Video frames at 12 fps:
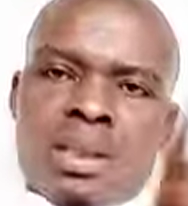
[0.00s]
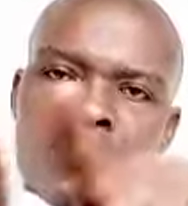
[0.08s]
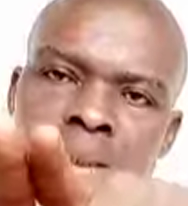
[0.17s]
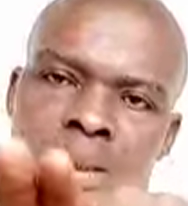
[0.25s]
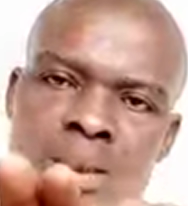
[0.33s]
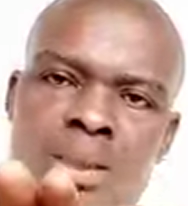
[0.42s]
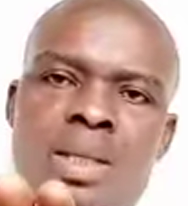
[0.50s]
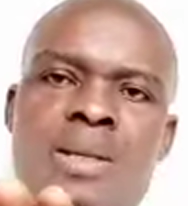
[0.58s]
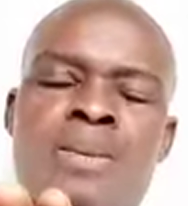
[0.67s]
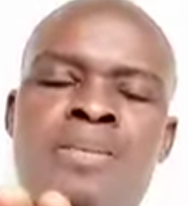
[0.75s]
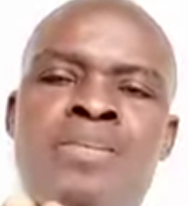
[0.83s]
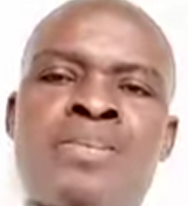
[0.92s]
A
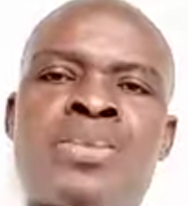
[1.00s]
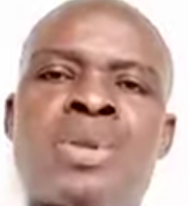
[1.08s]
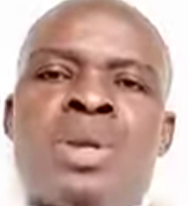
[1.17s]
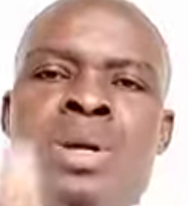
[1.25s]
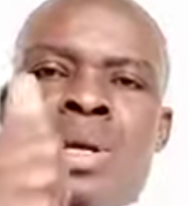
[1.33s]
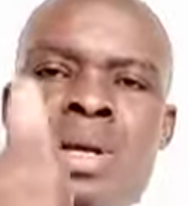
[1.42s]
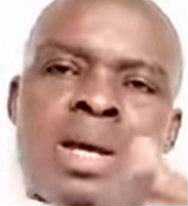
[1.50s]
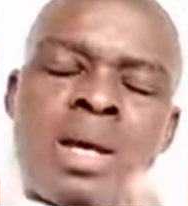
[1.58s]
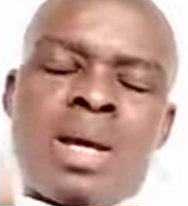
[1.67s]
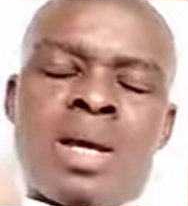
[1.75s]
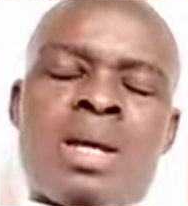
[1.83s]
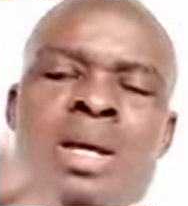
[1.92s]
cube is a
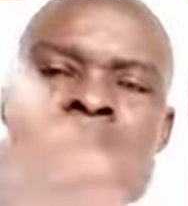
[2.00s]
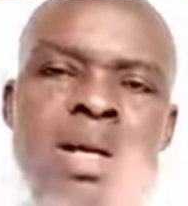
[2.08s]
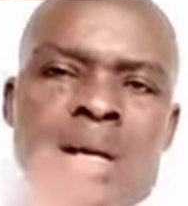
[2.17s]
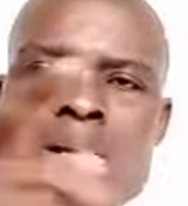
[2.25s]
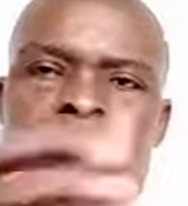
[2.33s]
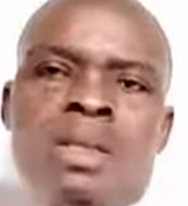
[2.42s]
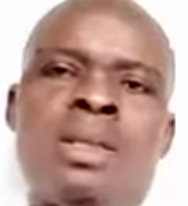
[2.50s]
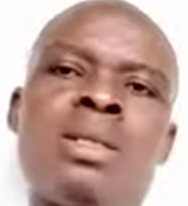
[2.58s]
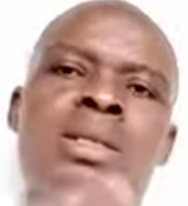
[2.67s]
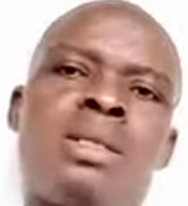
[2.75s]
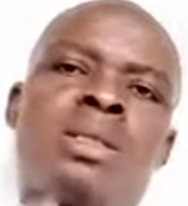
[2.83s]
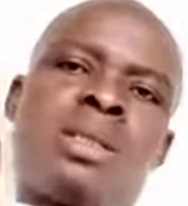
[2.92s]

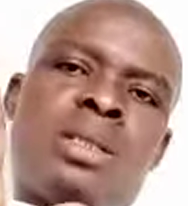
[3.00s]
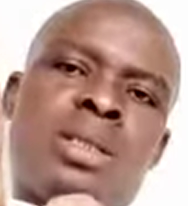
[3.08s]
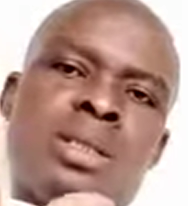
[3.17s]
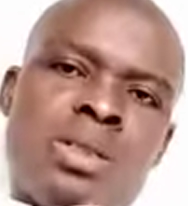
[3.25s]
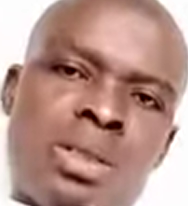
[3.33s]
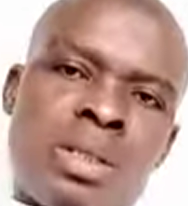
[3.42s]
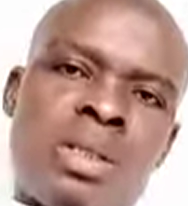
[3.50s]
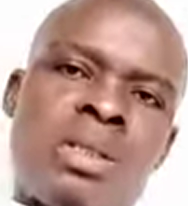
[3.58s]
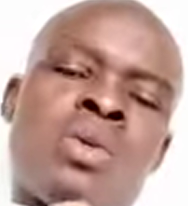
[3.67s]
three-dimensional object